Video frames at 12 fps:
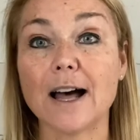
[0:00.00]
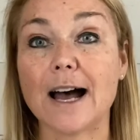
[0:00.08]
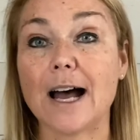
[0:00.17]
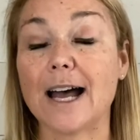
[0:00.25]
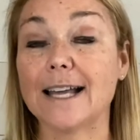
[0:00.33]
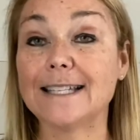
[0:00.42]

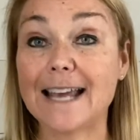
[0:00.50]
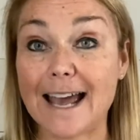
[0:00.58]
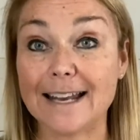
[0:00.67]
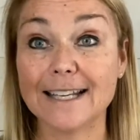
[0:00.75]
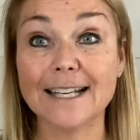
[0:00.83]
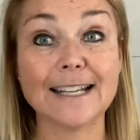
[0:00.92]
uh,
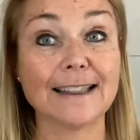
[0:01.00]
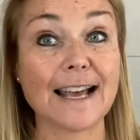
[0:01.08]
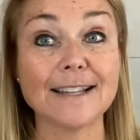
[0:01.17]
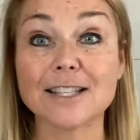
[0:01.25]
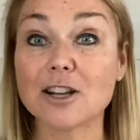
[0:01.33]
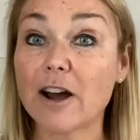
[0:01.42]
attended, and
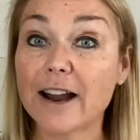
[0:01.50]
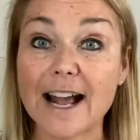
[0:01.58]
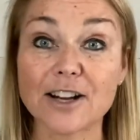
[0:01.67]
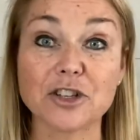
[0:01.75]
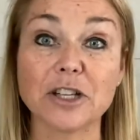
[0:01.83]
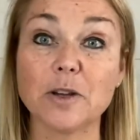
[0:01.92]
that's not
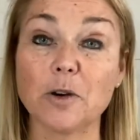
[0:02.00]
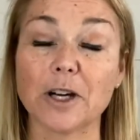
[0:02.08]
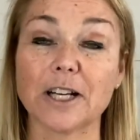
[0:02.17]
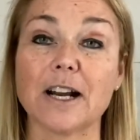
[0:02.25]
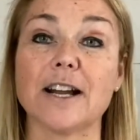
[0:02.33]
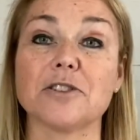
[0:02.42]
actually the
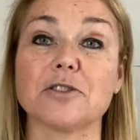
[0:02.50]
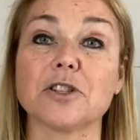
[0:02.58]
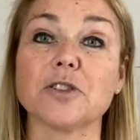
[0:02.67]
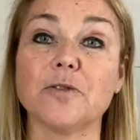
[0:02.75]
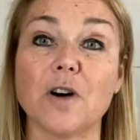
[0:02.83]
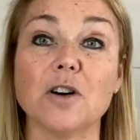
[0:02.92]

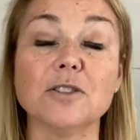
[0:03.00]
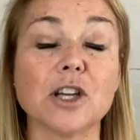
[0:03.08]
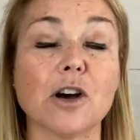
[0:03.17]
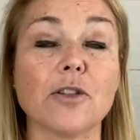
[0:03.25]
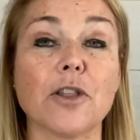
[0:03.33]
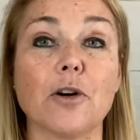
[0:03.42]
organizer's fault,
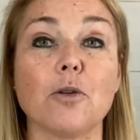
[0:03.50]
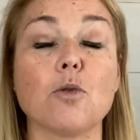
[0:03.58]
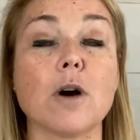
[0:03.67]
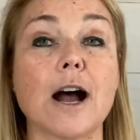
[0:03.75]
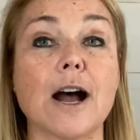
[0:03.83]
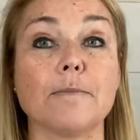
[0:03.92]
although
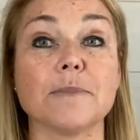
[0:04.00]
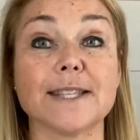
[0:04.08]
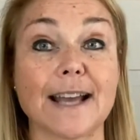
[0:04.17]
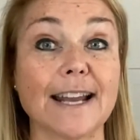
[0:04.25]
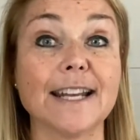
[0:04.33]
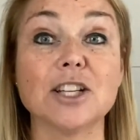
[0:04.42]
um,
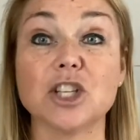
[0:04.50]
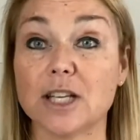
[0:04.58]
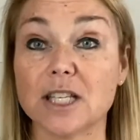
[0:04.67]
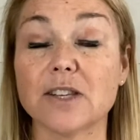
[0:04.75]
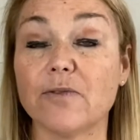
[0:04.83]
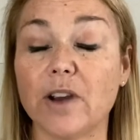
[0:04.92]
signage
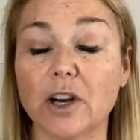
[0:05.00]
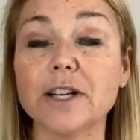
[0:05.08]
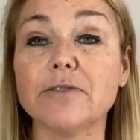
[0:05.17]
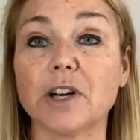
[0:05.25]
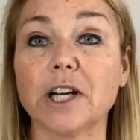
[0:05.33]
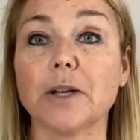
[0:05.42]
is very,
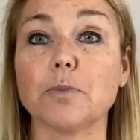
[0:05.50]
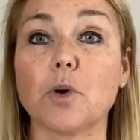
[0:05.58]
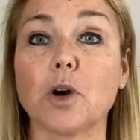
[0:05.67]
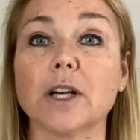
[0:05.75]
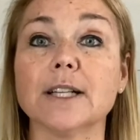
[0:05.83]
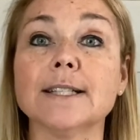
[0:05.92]
very
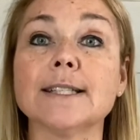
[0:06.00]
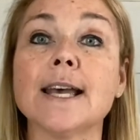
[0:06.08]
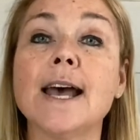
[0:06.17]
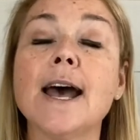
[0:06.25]
important.